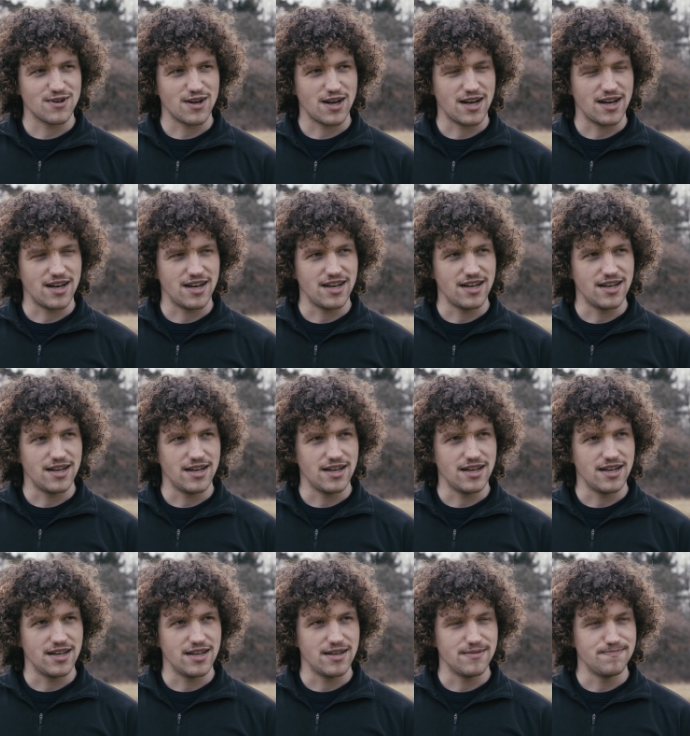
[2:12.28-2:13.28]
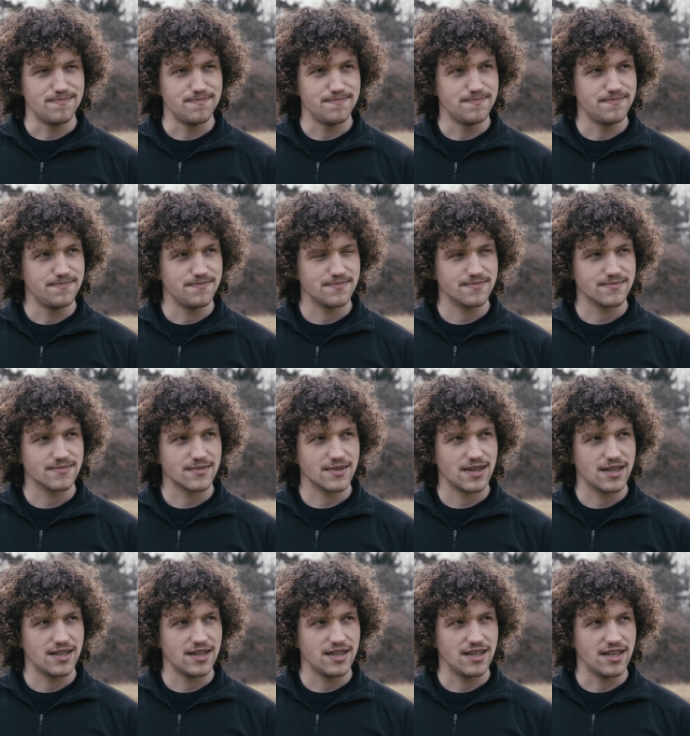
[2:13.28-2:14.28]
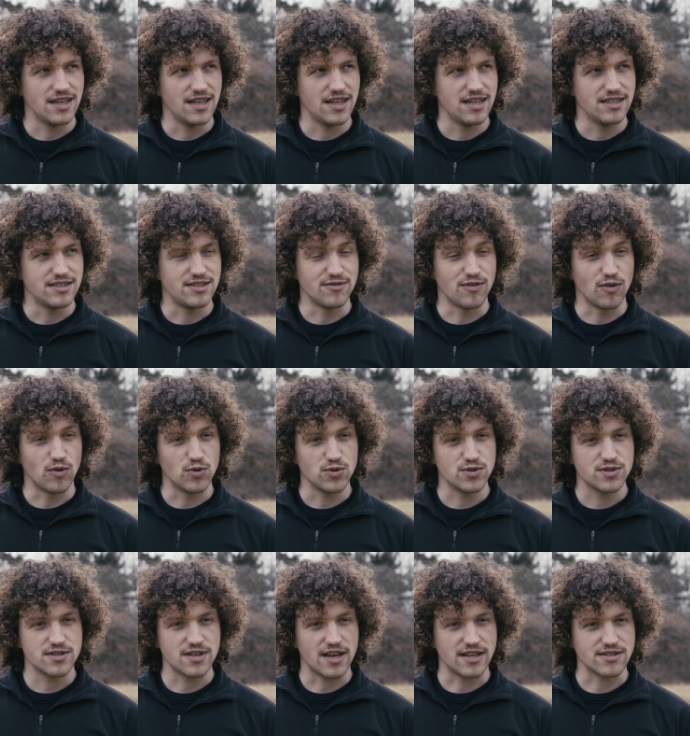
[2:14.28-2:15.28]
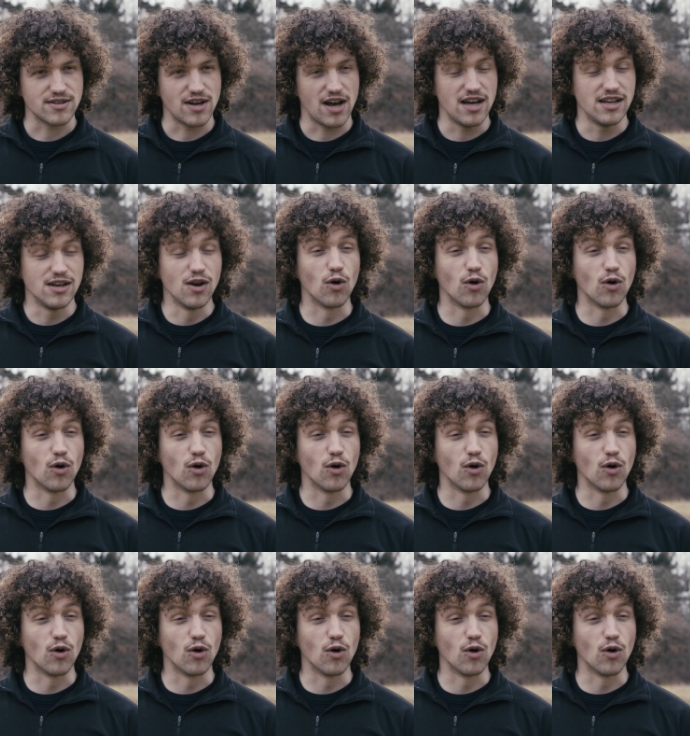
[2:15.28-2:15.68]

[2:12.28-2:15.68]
um, a divorce set a